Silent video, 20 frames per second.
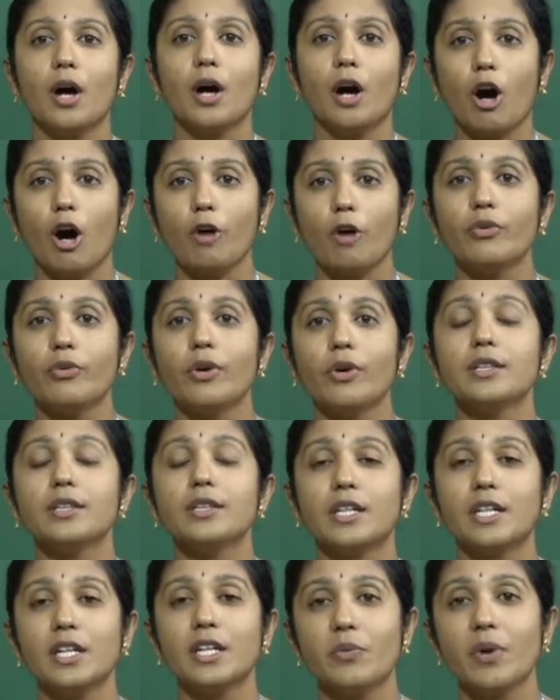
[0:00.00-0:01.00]
of
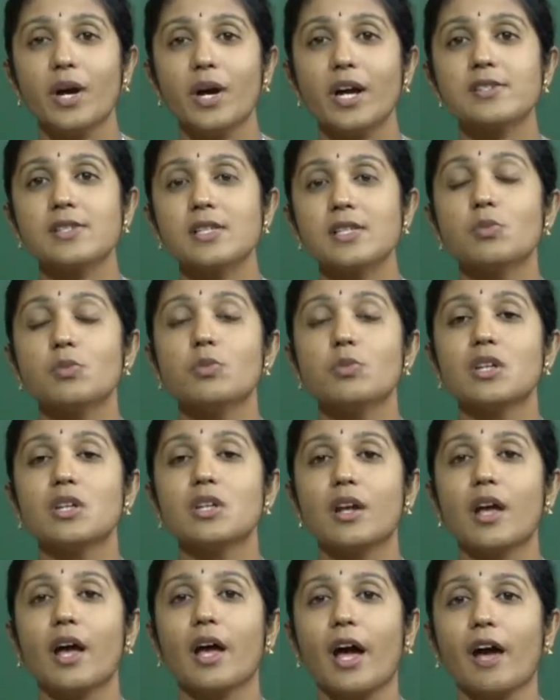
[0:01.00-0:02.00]
the devices which
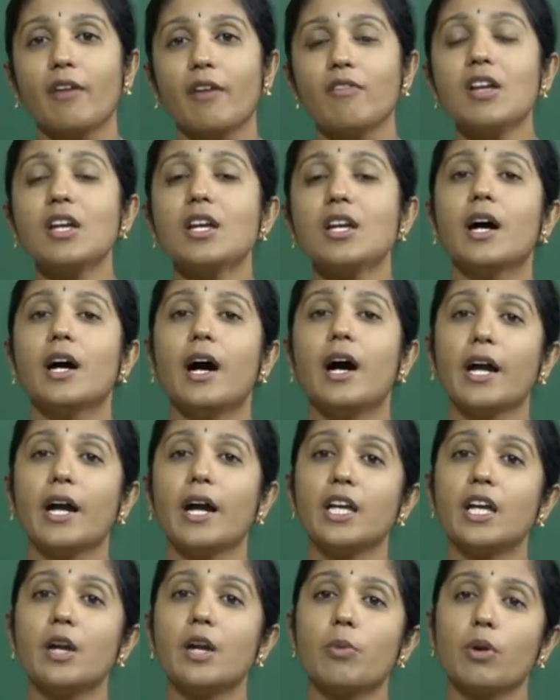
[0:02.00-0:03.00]
are having
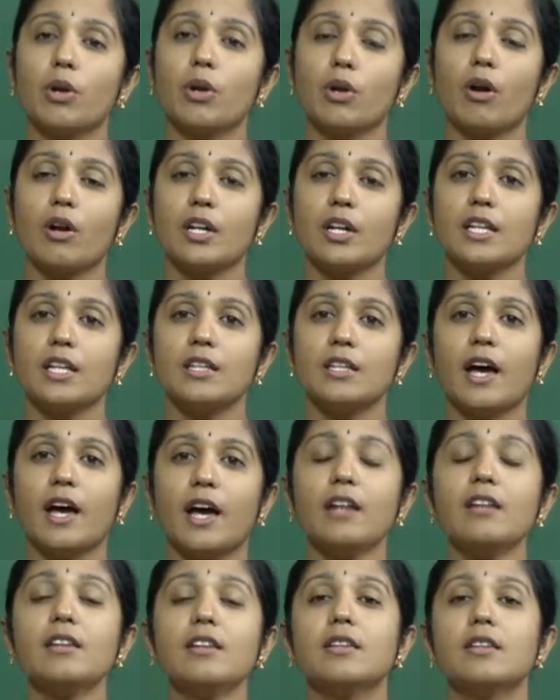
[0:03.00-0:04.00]
higher priority
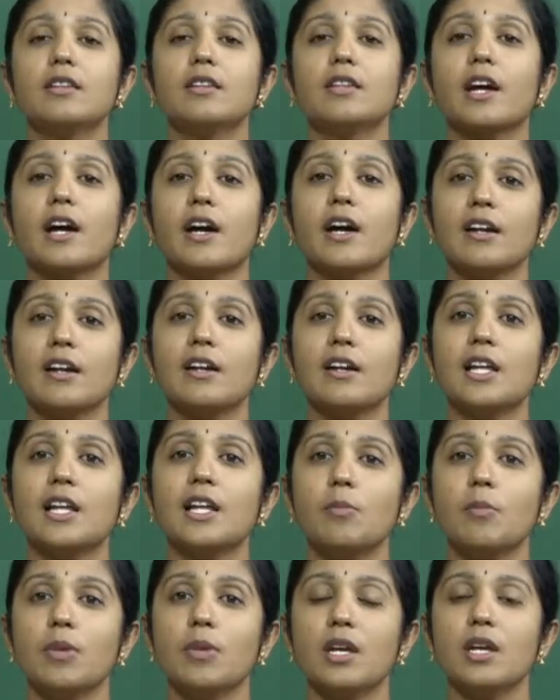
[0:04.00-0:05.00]
than the
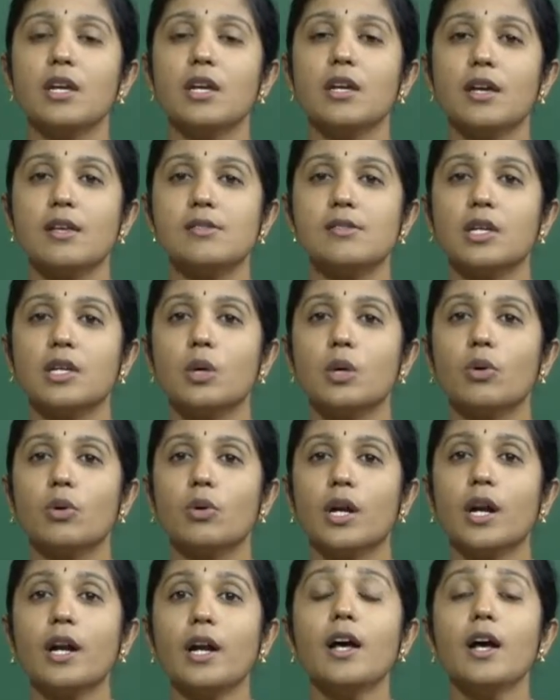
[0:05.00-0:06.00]
currently being
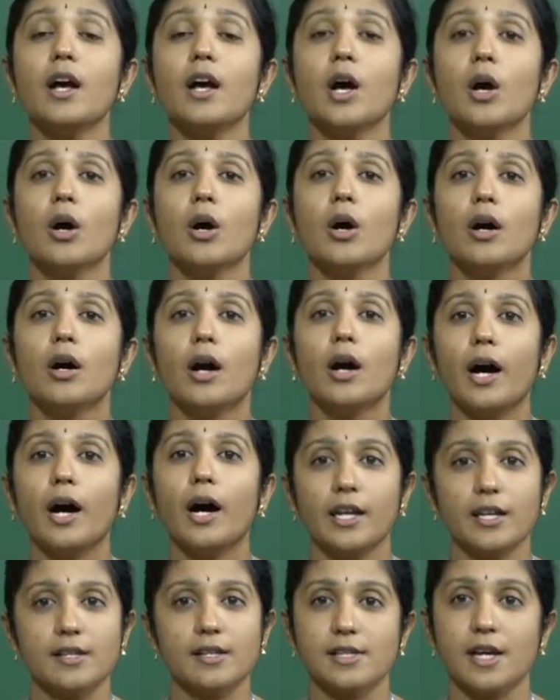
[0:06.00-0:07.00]
executed
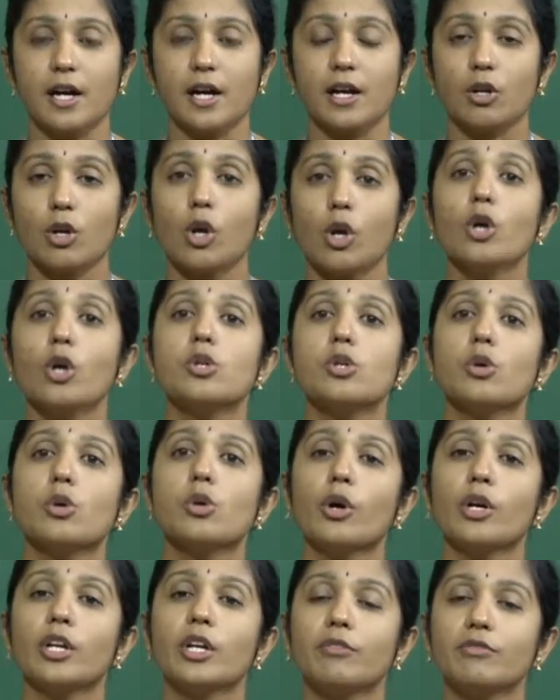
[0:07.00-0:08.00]
ISR.
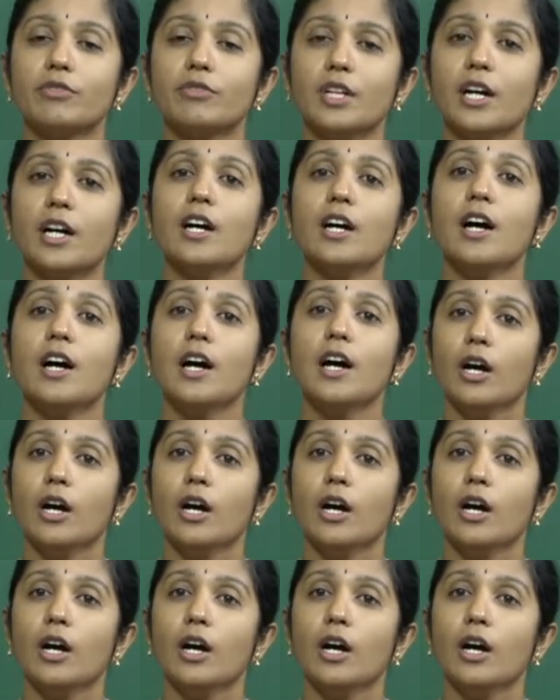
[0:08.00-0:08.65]
So if the